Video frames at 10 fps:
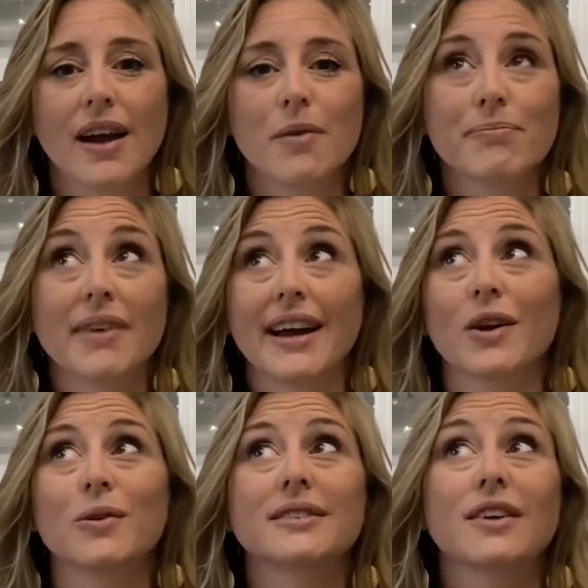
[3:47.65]
My
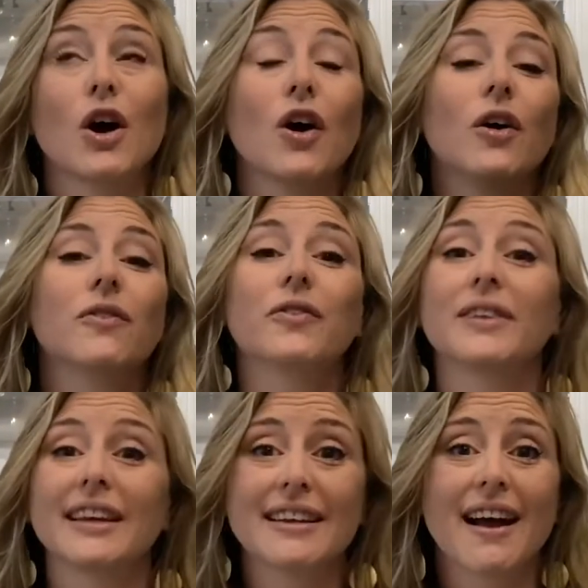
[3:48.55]
goal is
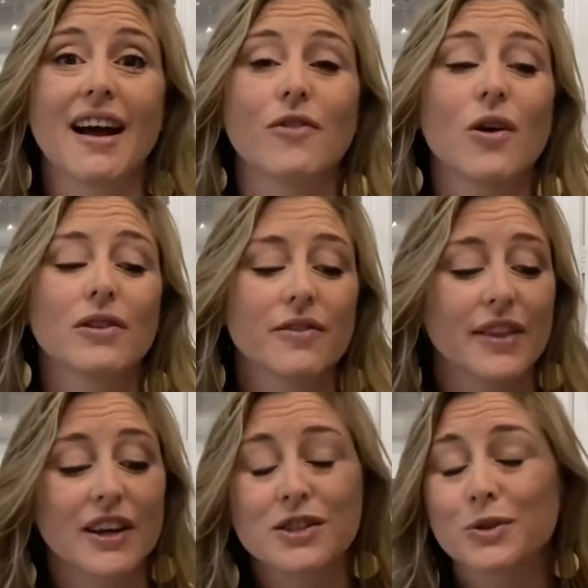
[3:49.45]
hopefully to have all of
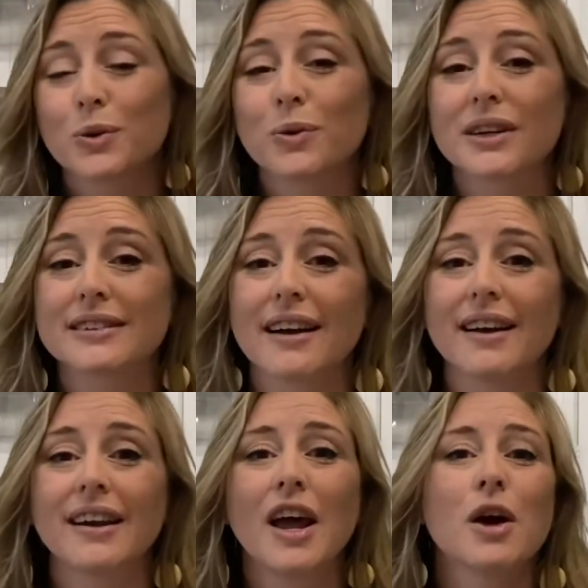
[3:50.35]
their schoolwork done